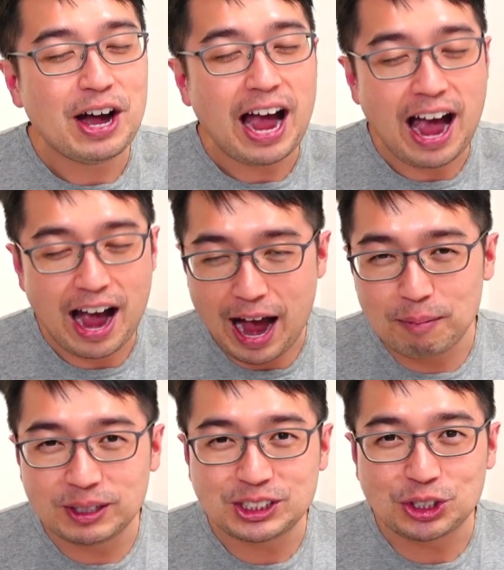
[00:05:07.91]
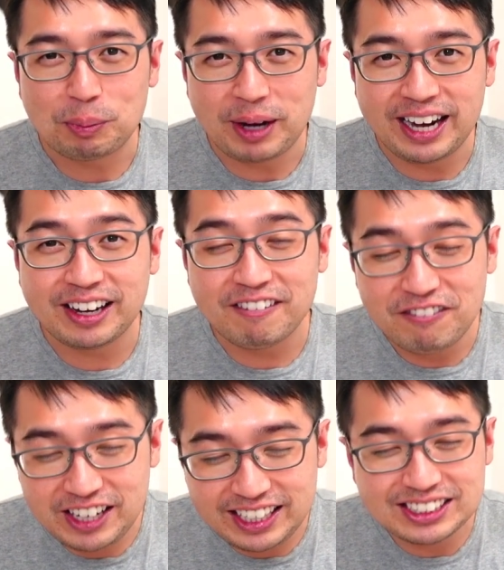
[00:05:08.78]
how much you're paying in
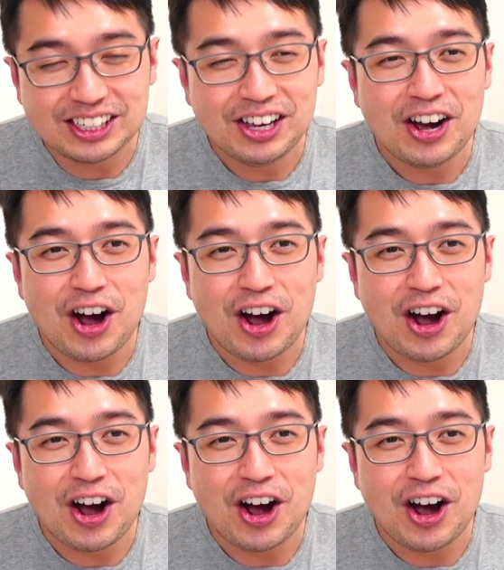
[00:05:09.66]
fees